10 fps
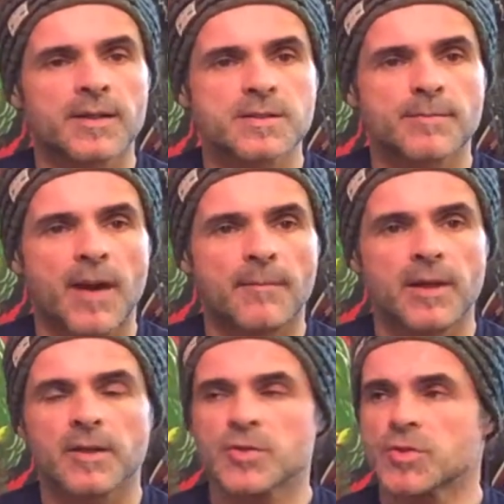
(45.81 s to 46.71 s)
It's
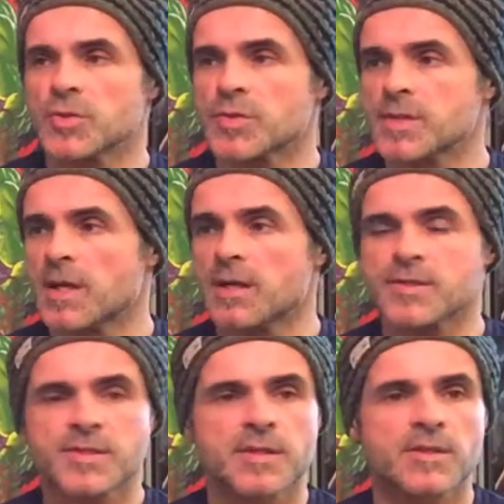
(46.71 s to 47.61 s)
Batman issues
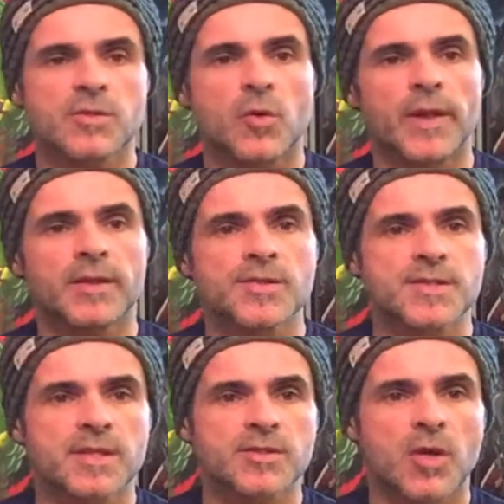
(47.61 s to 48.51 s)
608 to
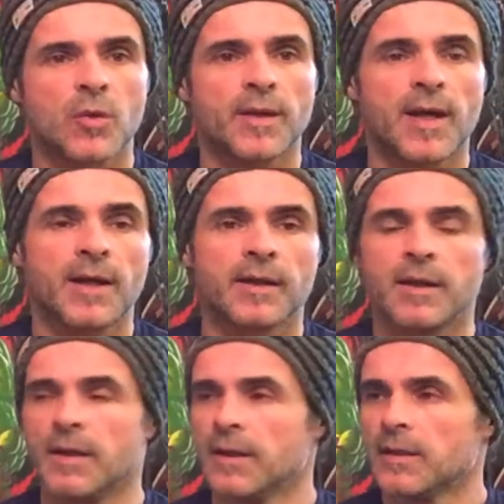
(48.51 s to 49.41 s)
609.